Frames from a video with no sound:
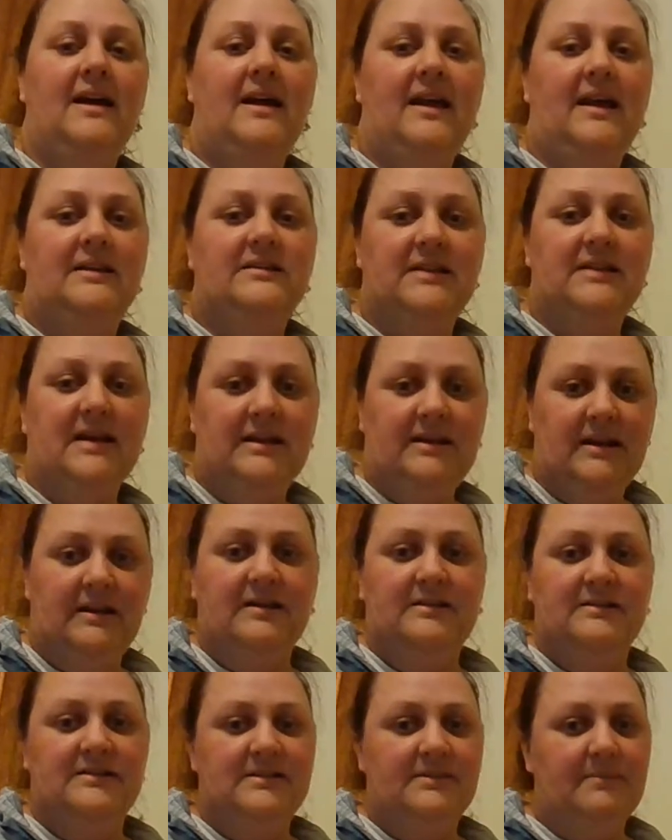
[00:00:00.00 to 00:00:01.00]
and they
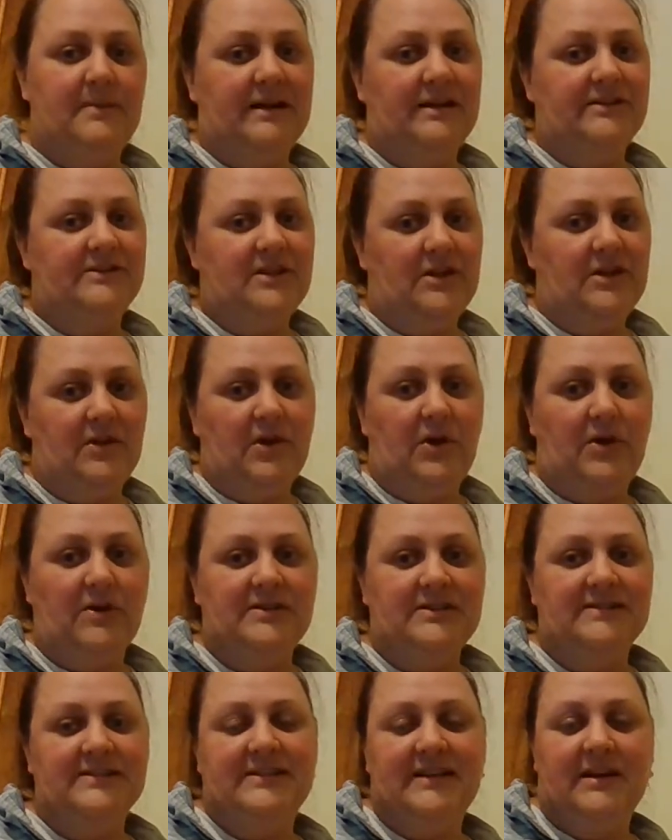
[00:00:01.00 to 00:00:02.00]
needed some money, so they're going
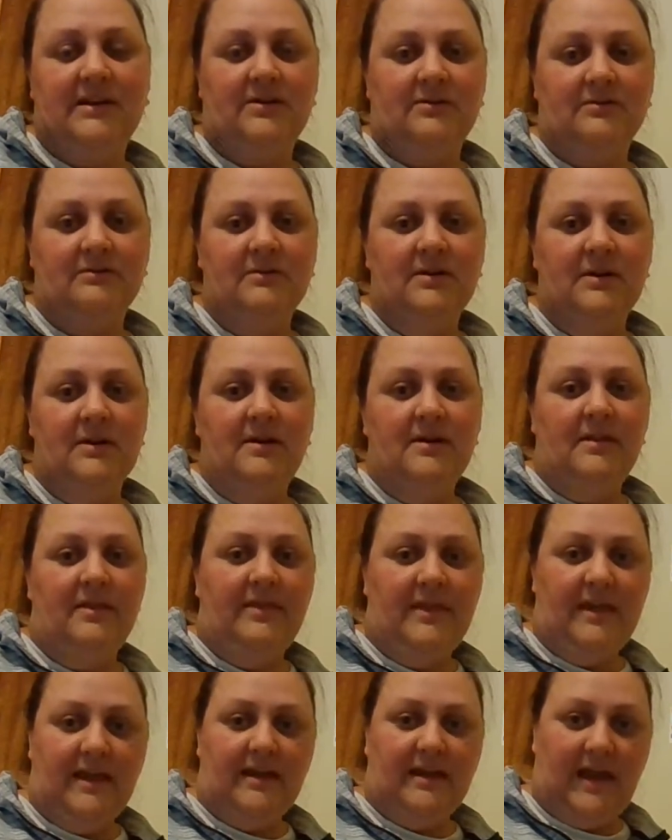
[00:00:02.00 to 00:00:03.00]
to sell
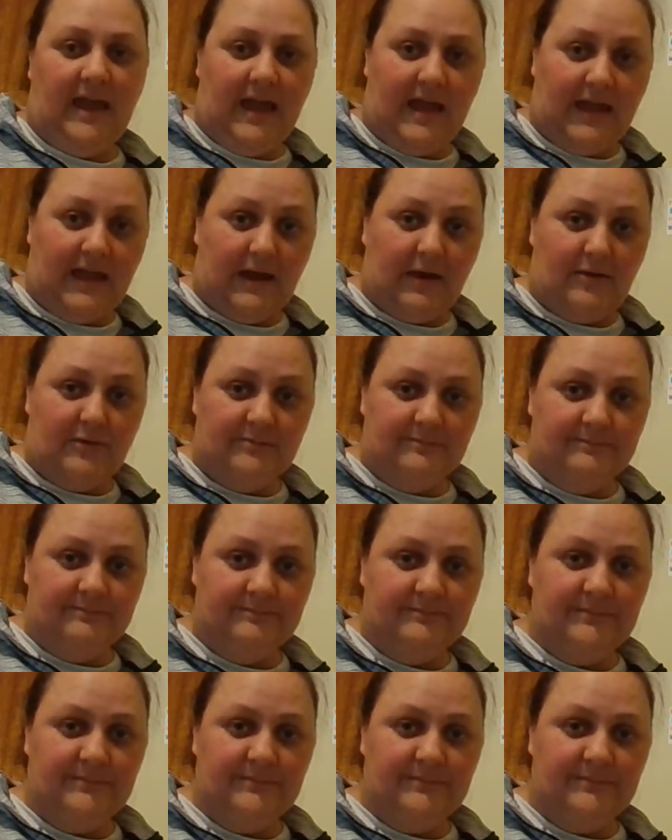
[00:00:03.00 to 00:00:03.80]
their cow.